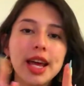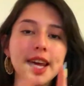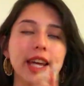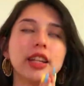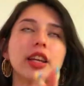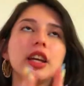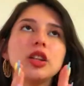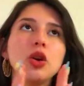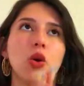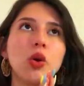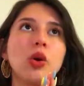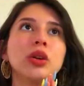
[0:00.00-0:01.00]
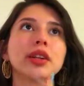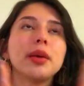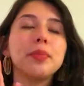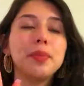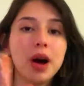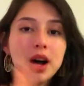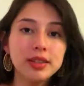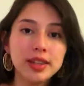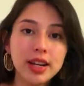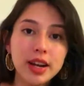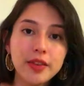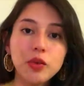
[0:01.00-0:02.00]
It can hold
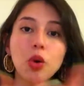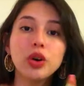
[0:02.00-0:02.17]
positive